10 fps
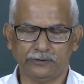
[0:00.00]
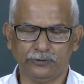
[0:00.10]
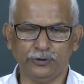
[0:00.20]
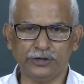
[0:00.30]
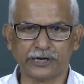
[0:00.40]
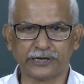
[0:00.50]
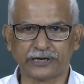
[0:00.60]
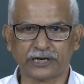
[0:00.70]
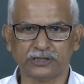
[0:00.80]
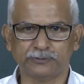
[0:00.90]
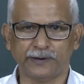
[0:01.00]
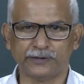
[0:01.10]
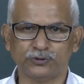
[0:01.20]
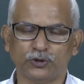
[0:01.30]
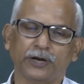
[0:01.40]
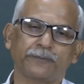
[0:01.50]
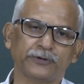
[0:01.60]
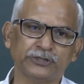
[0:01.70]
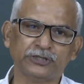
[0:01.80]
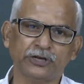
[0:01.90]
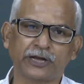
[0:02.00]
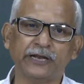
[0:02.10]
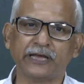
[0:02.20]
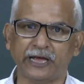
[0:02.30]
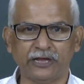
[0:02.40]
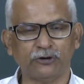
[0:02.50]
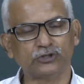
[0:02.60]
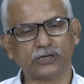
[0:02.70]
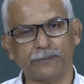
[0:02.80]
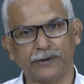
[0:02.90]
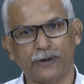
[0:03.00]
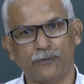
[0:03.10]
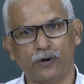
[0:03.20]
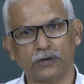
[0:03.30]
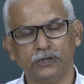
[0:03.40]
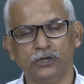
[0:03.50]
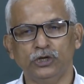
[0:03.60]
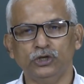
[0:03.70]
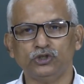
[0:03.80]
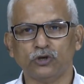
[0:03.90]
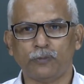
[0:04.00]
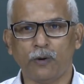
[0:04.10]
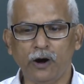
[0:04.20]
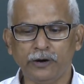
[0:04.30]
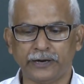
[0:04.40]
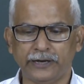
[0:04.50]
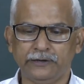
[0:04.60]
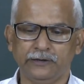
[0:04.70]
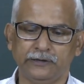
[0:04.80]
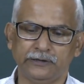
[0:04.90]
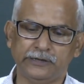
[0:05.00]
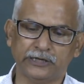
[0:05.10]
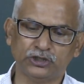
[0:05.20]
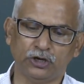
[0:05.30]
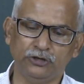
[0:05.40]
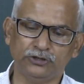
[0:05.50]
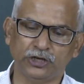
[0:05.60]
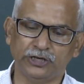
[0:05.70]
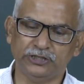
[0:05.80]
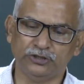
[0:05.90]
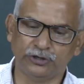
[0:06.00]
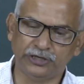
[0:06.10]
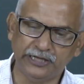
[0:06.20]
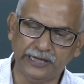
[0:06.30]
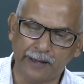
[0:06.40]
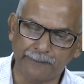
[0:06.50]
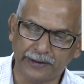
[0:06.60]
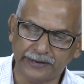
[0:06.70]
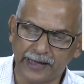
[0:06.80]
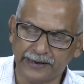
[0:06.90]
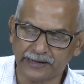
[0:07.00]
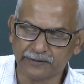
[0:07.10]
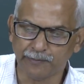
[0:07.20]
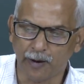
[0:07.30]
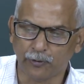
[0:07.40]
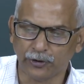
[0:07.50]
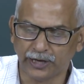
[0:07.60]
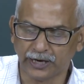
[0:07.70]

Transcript: doing the data transfer. So, that processor can carry out some other work. So, for that the solution is your DMA direct memory